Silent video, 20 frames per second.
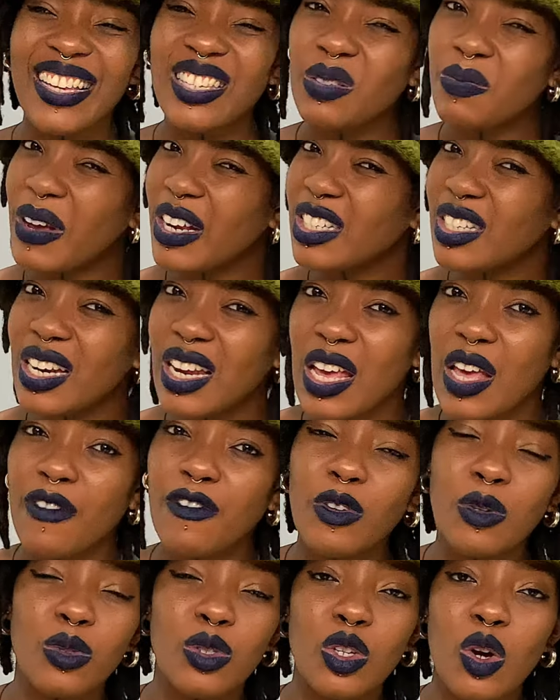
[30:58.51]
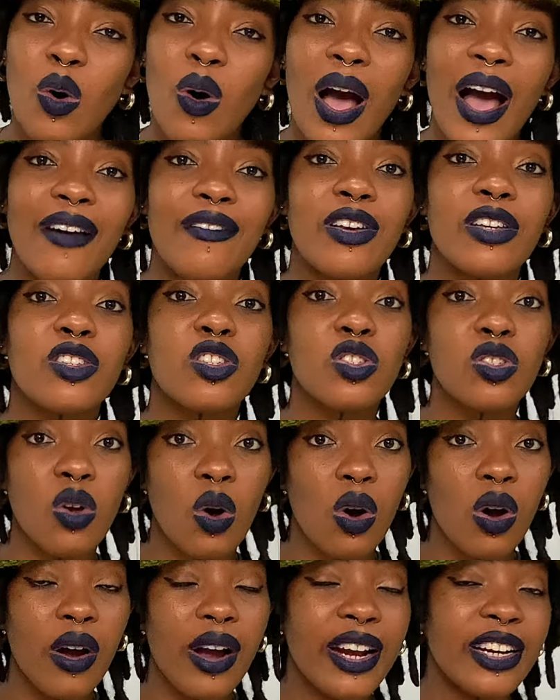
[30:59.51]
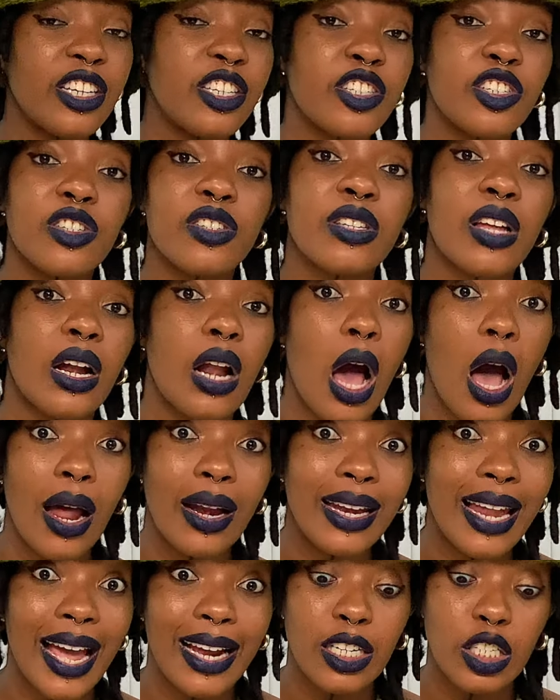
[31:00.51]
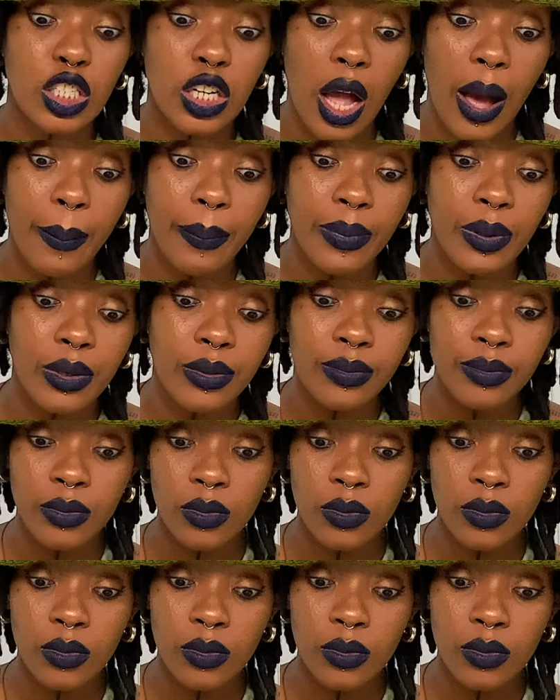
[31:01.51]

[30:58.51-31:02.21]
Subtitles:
especially if you don't have a store and you're just an online shop.